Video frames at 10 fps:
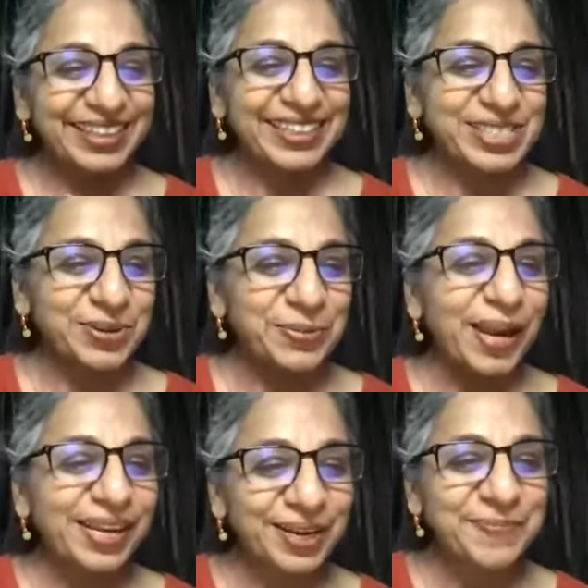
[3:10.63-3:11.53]
So
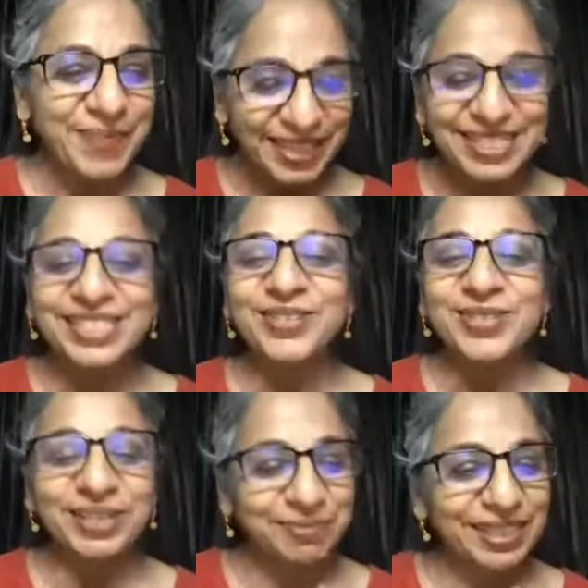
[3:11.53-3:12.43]
welcome. I see you
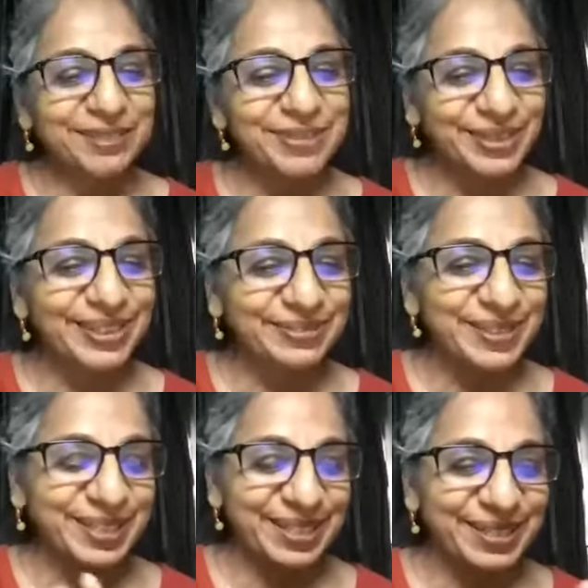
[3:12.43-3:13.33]
sometimes
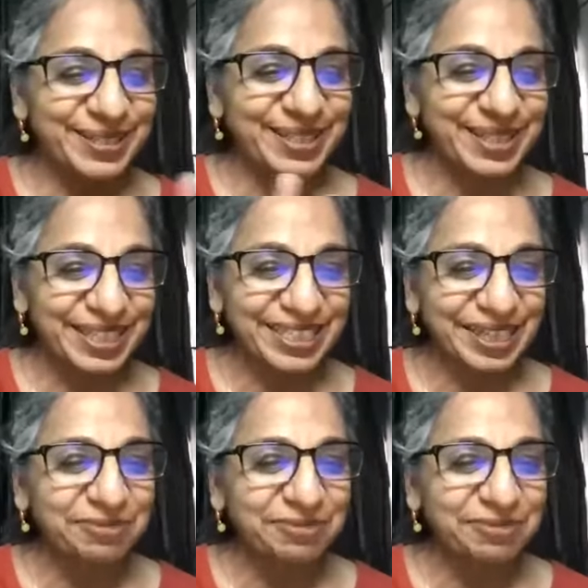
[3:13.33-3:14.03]
on these